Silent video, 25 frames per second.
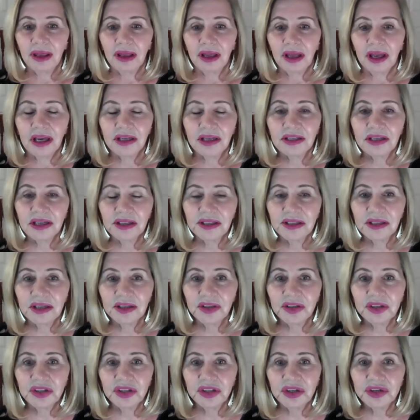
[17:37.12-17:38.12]
as I said, the
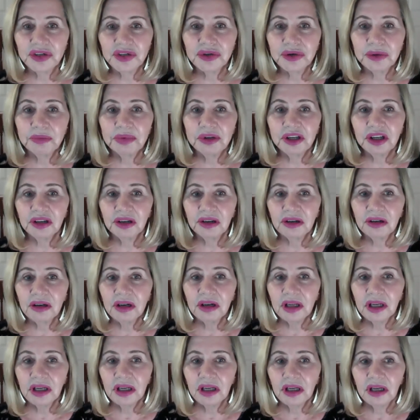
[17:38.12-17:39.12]
teacher appeared,
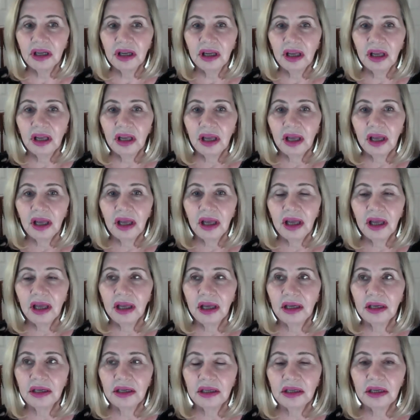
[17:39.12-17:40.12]

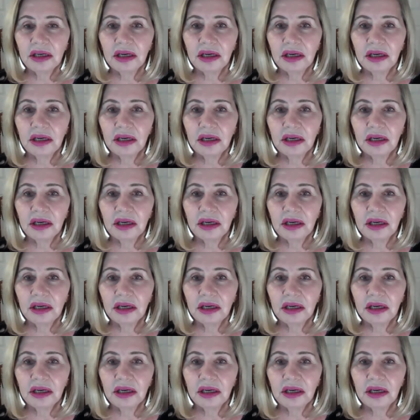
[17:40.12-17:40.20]
and